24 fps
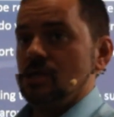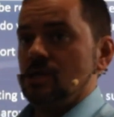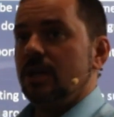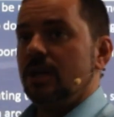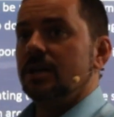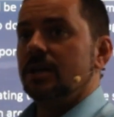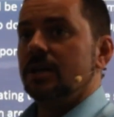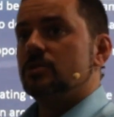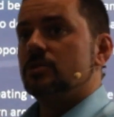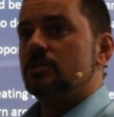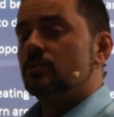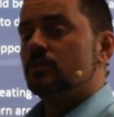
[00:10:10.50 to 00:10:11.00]
it's
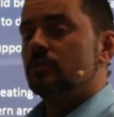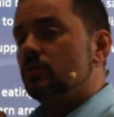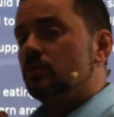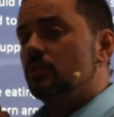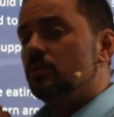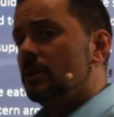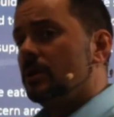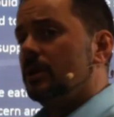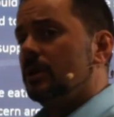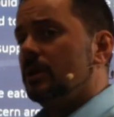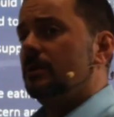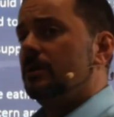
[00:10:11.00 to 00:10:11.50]

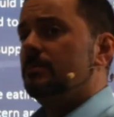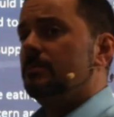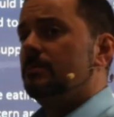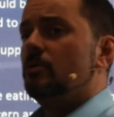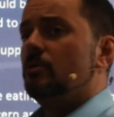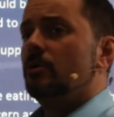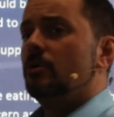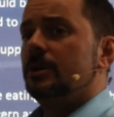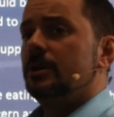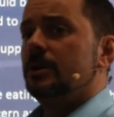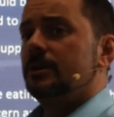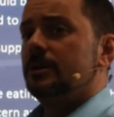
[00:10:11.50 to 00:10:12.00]
really
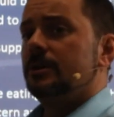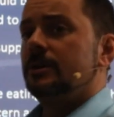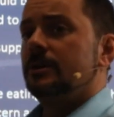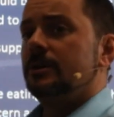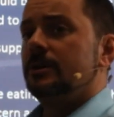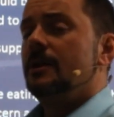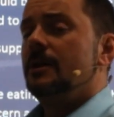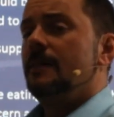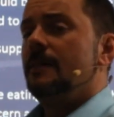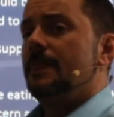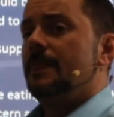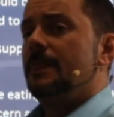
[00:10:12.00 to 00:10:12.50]
important
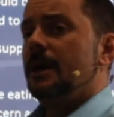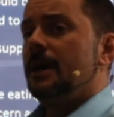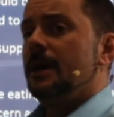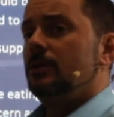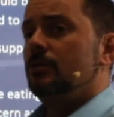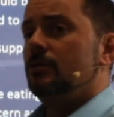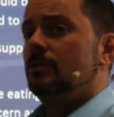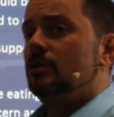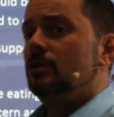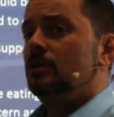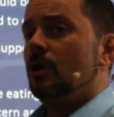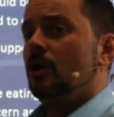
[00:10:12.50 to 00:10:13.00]
that you
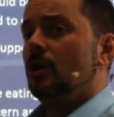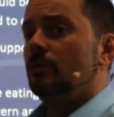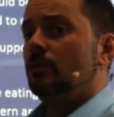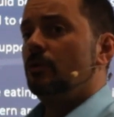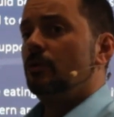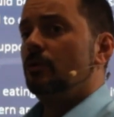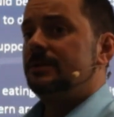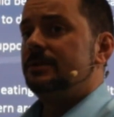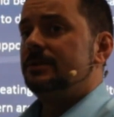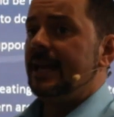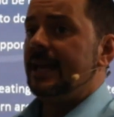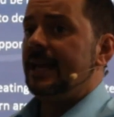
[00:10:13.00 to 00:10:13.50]
don't
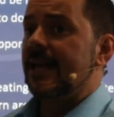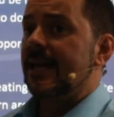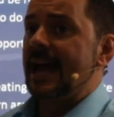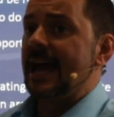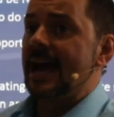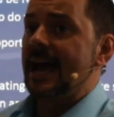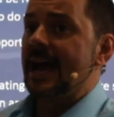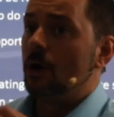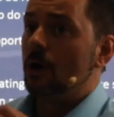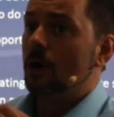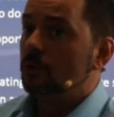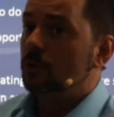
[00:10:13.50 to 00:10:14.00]
take
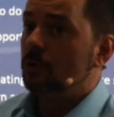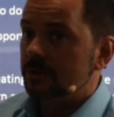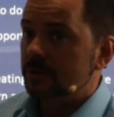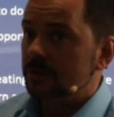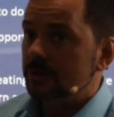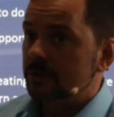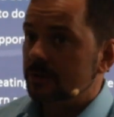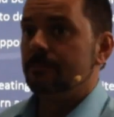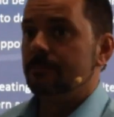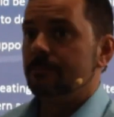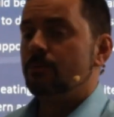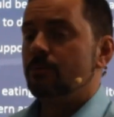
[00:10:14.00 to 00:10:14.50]
out
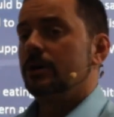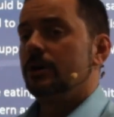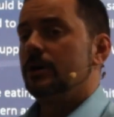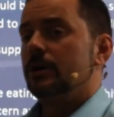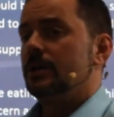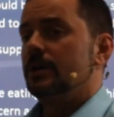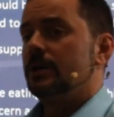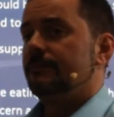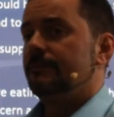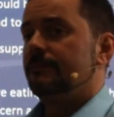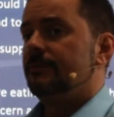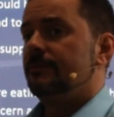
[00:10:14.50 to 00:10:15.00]
important
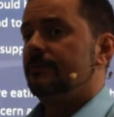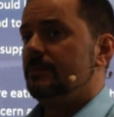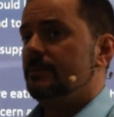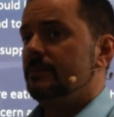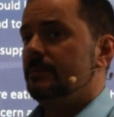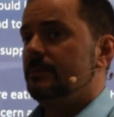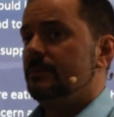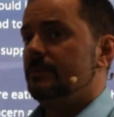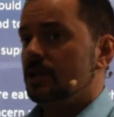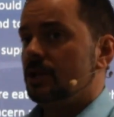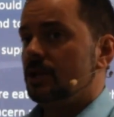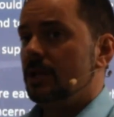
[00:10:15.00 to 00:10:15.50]

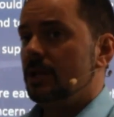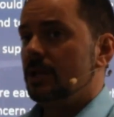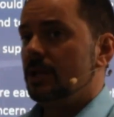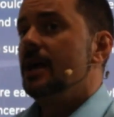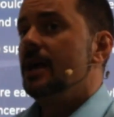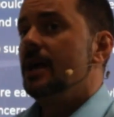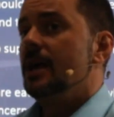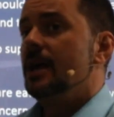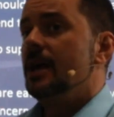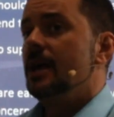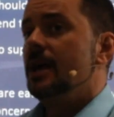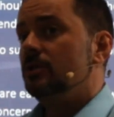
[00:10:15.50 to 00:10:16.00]
information and
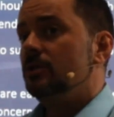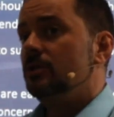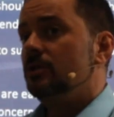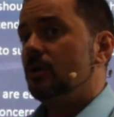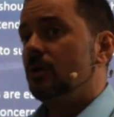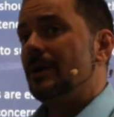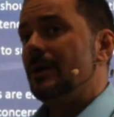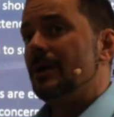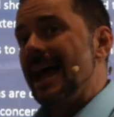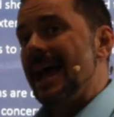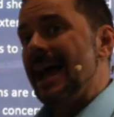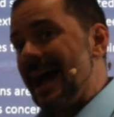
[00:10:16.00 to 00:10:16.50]
you don't
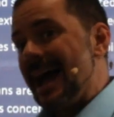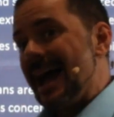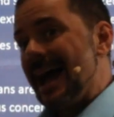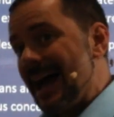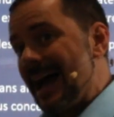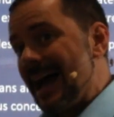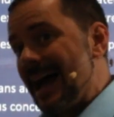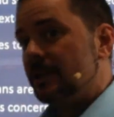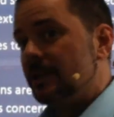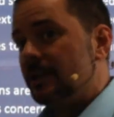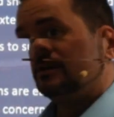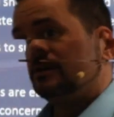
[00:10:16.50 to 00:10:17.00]

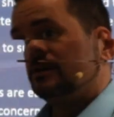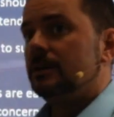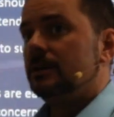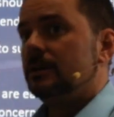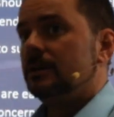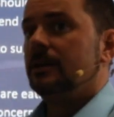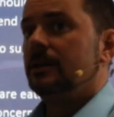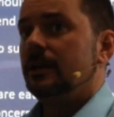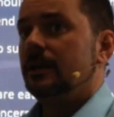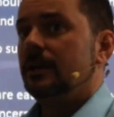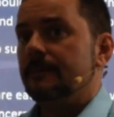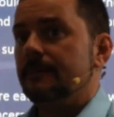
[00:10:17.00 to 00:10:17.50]
add
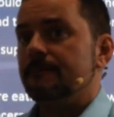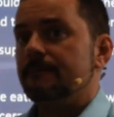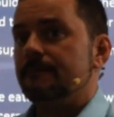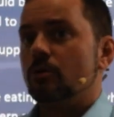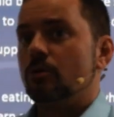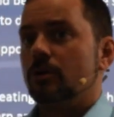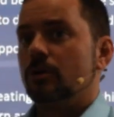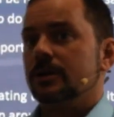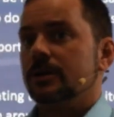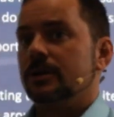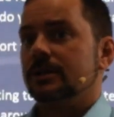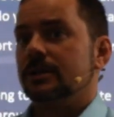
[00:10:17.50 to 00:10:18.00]

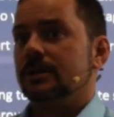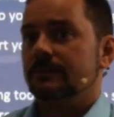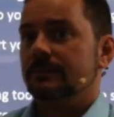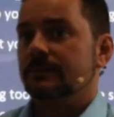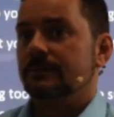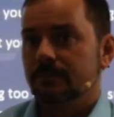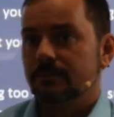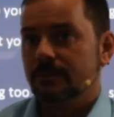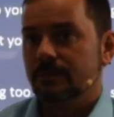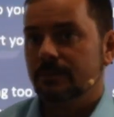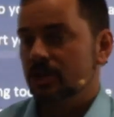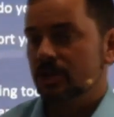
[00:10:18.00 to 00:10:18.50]
important
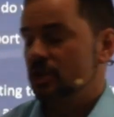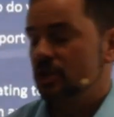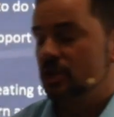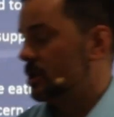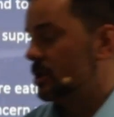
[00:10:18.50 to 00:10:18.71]
information,